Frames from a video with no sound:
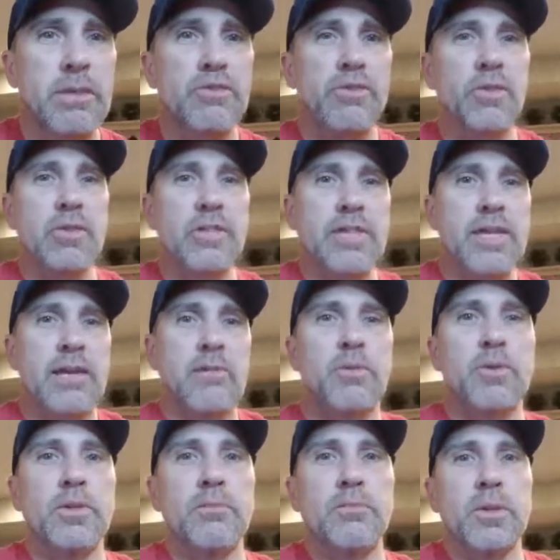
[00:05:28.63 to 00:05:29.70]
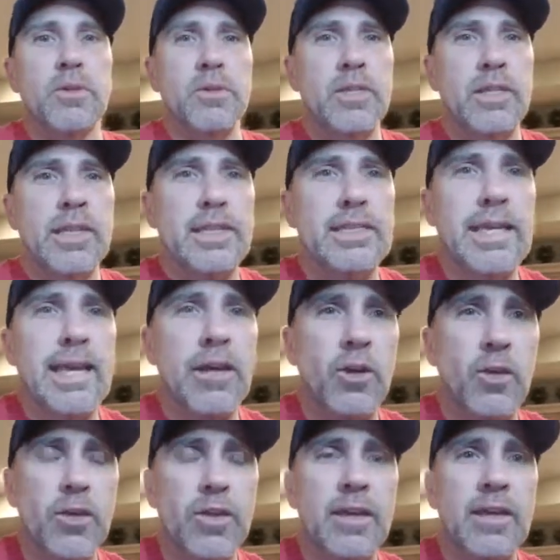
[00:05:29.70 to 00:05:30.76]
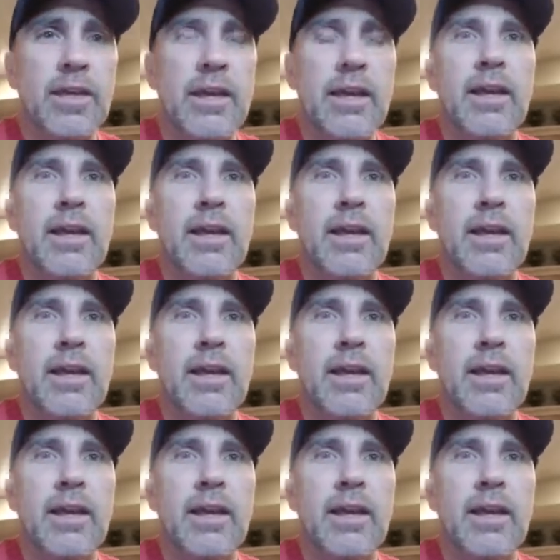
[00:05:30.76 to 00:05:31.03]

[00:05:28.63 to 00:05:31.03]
for example, a person that's healthy